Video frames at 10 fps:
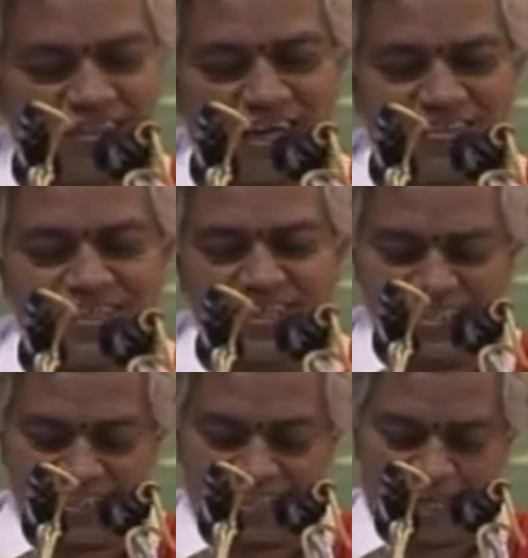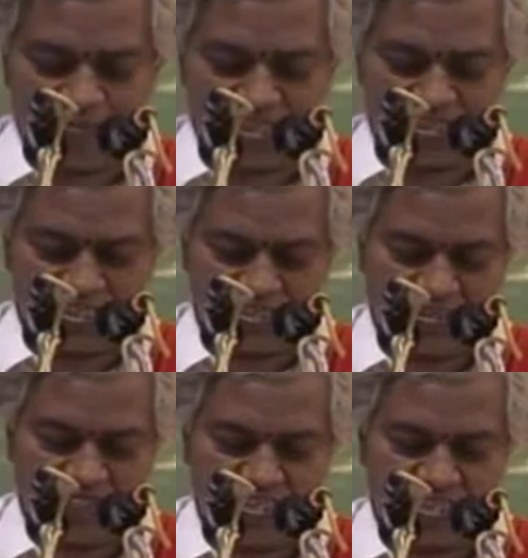And that is the dimension
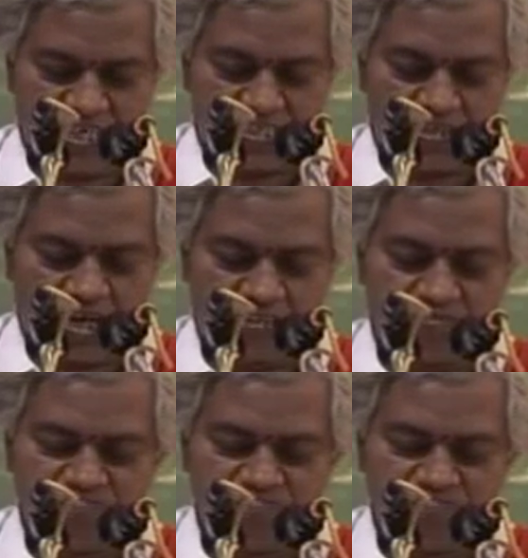which it has got.